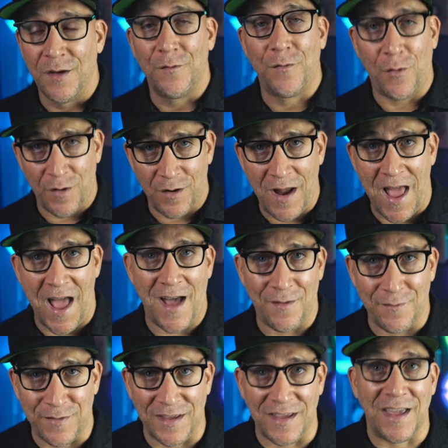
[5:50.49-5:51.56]
for
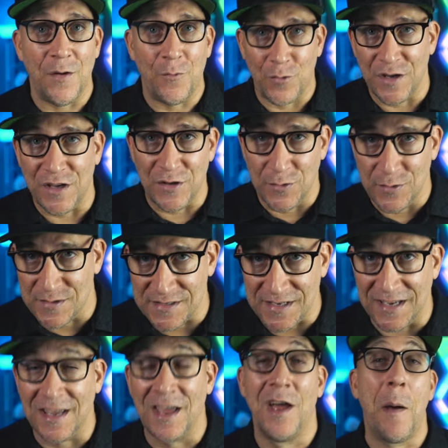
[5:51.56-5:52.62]
having and
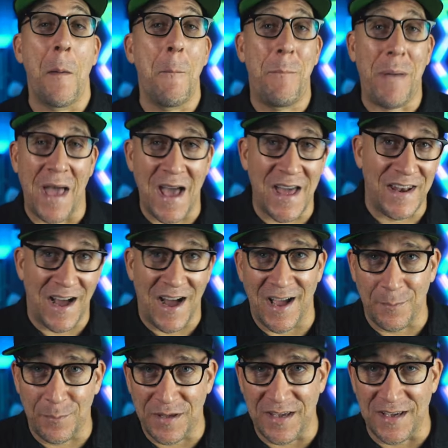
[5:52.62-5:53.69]
reusing bad
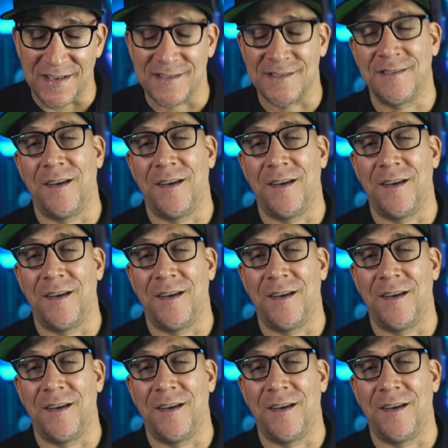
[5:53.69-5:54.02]
IPs.